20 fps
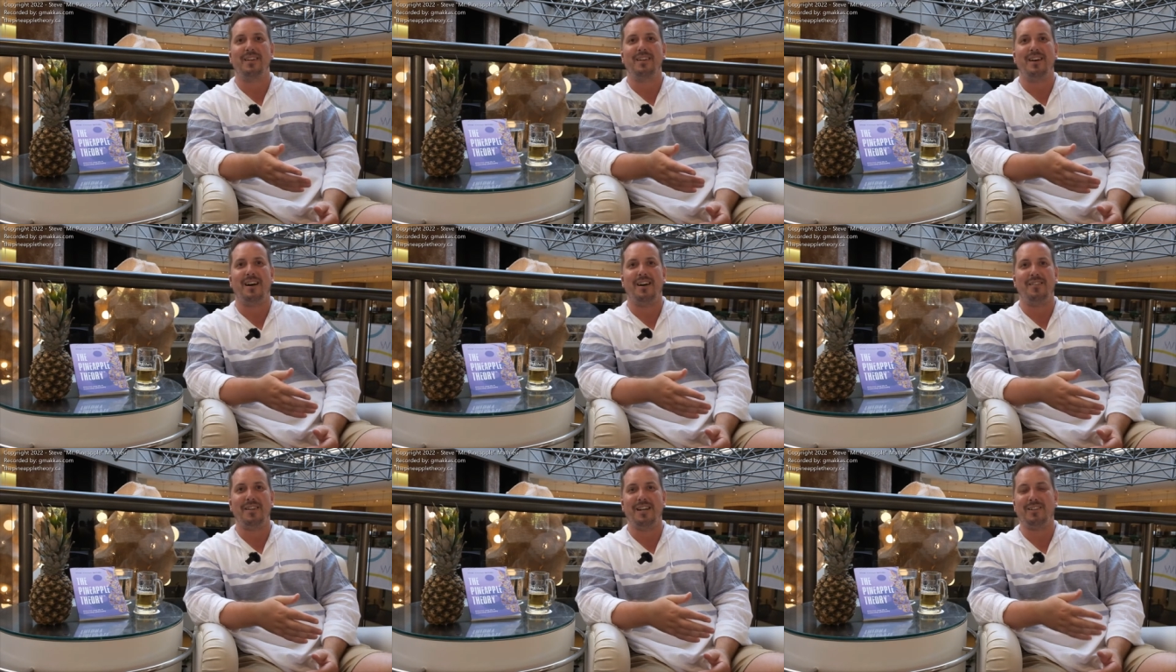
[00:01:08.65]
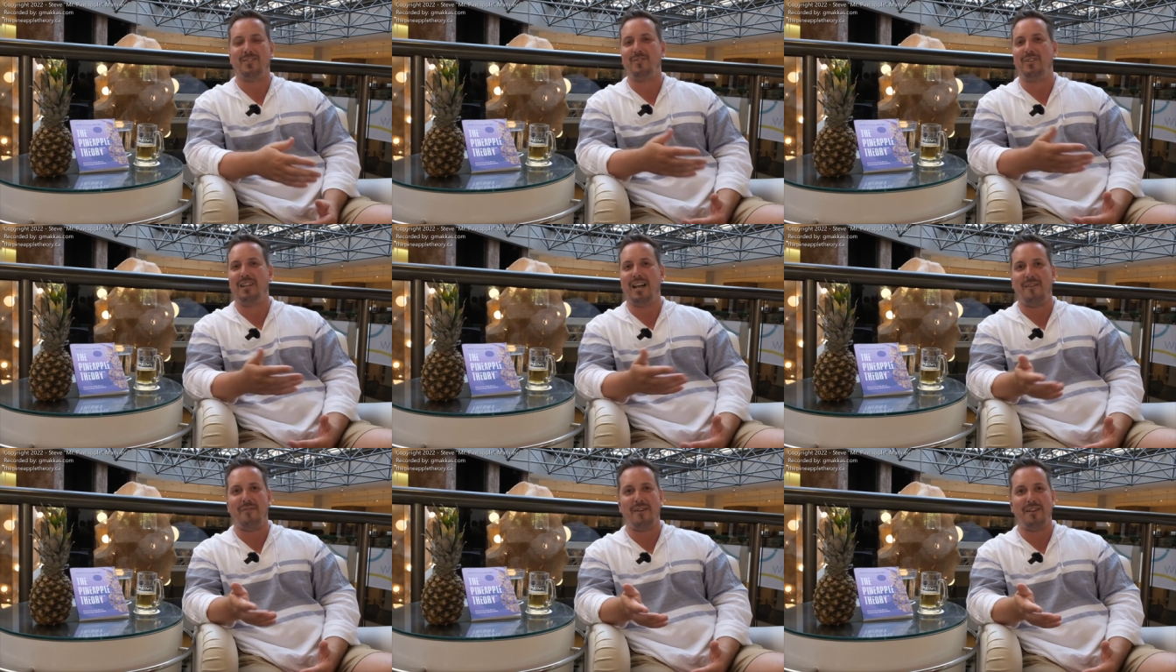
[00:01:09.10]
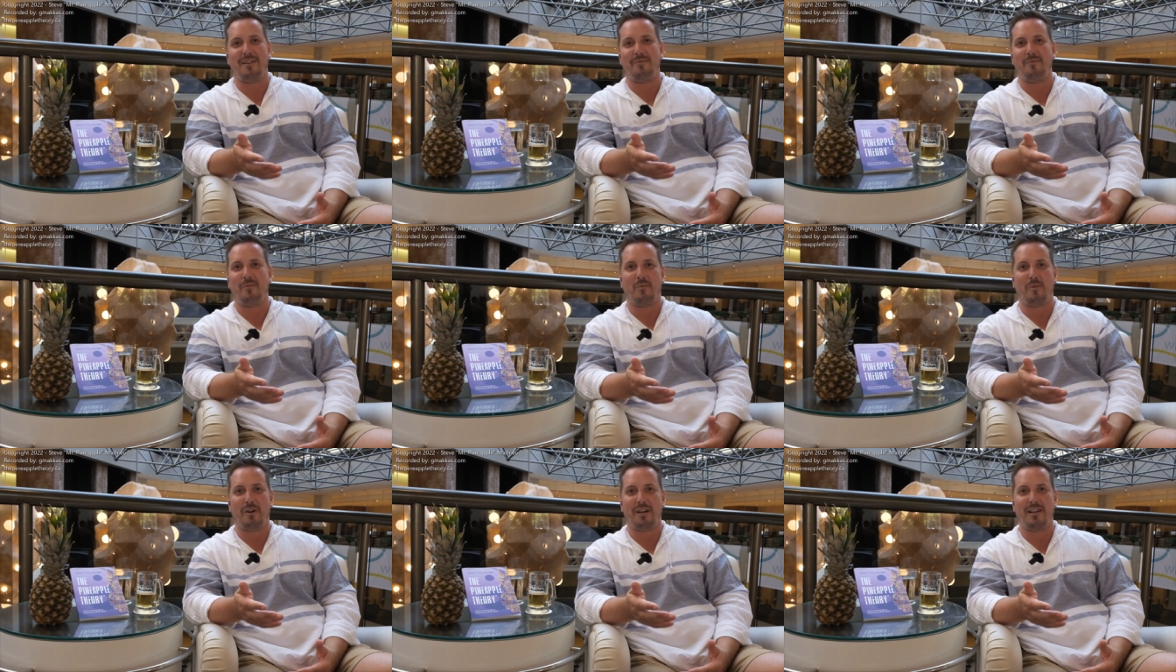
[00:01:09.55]
Uh, not to laugh at them
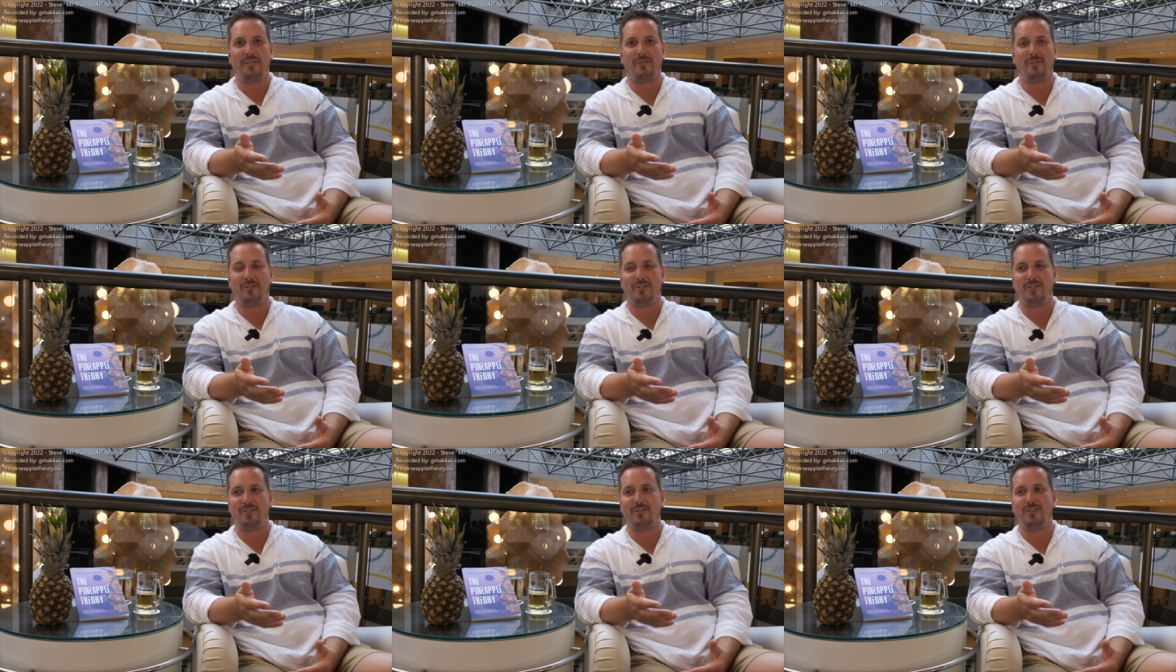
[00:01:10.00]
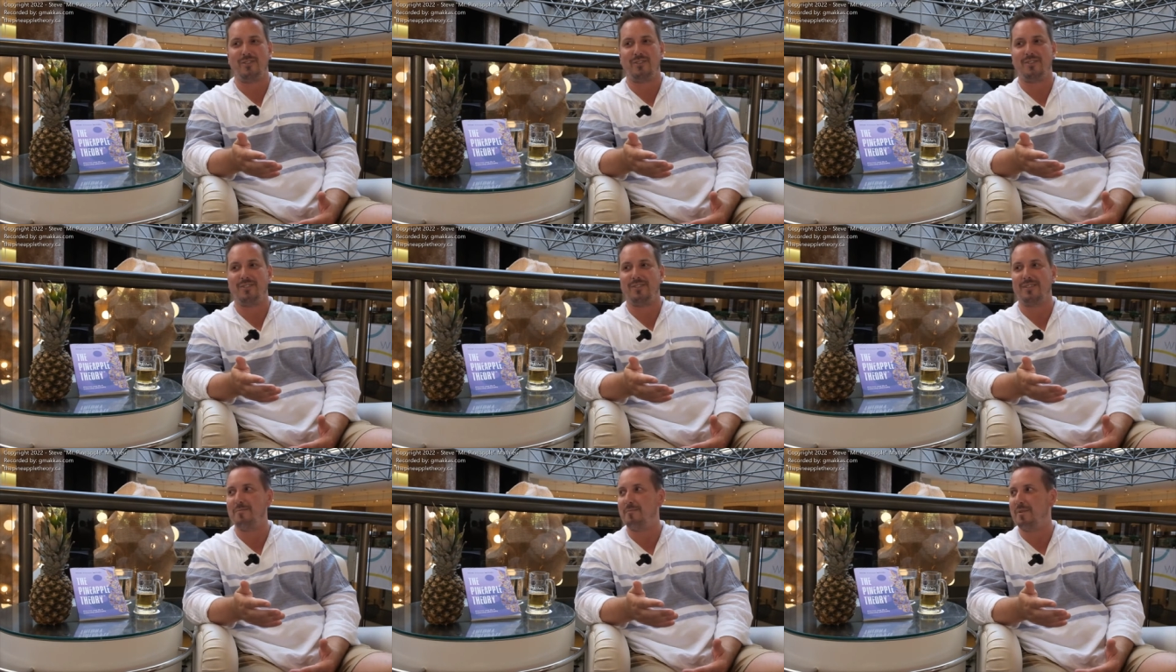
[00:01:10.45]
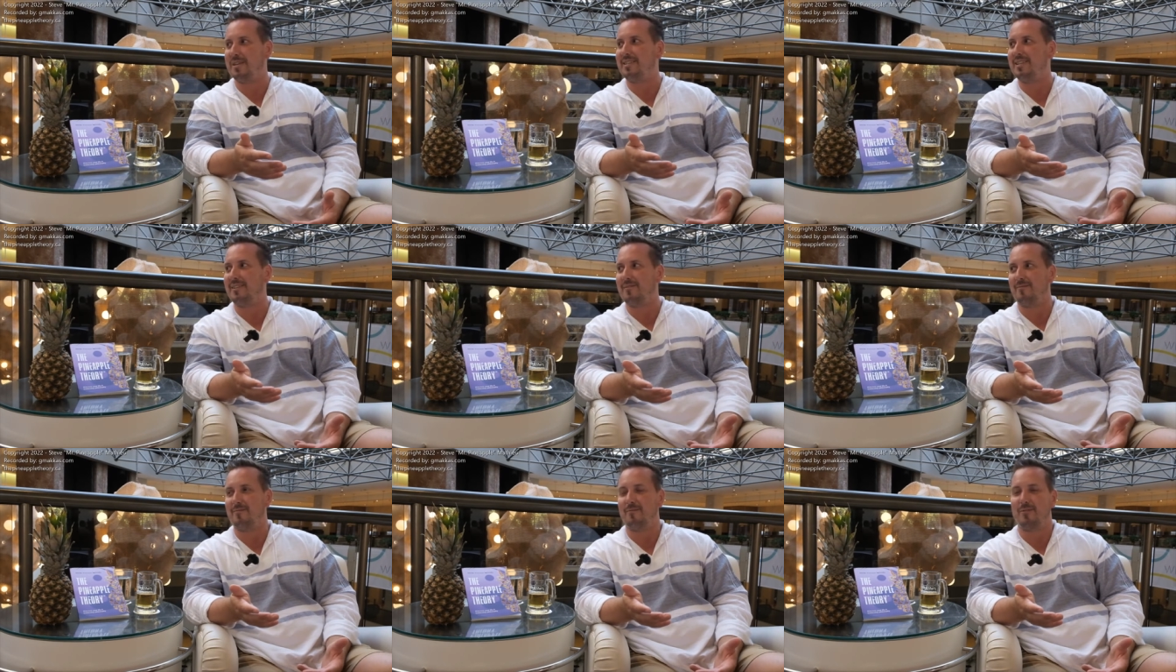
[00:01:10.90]
or whatever, it's just, it makes
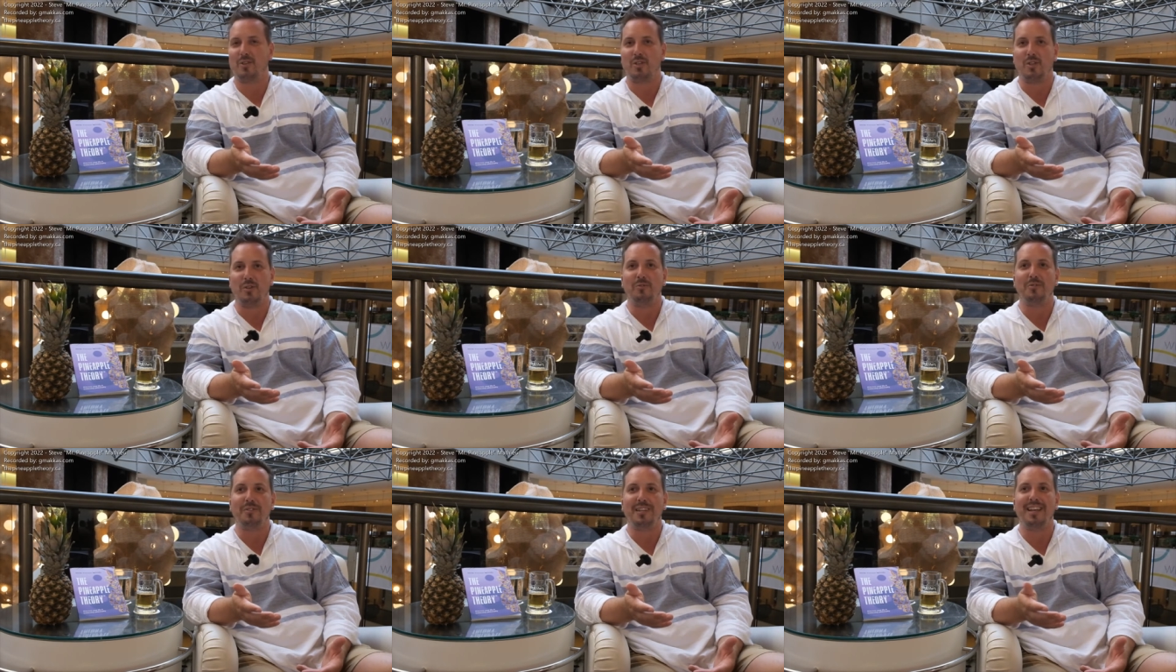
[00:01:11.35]
it cute.